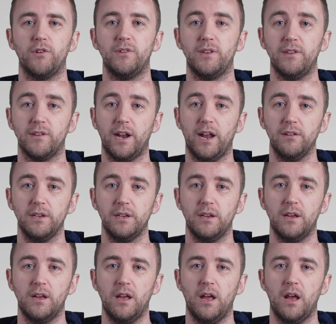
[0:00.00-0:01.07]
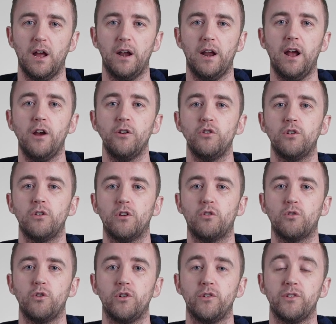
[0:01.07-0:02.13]
for seasonality and how you can
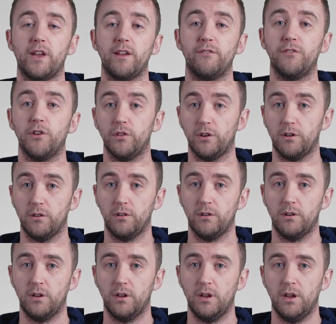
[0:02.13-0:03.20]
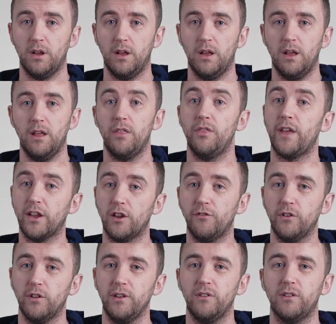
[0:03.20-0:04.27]
grow your site further. Thank you
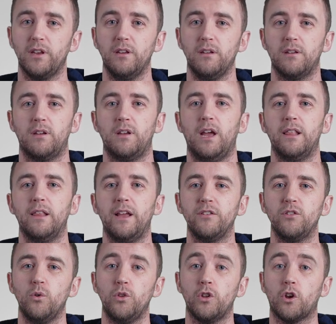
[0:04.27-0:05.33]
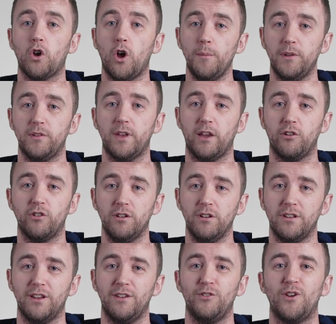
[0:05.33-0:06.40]
for listening and let us know in the comment
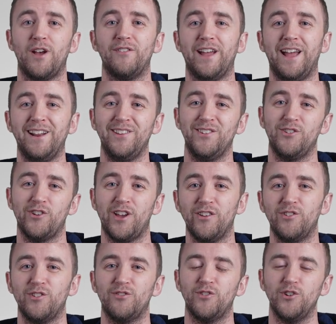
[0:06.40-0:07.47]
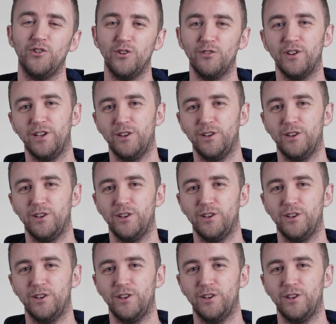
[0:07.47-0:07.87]
section if you have any suggestions for new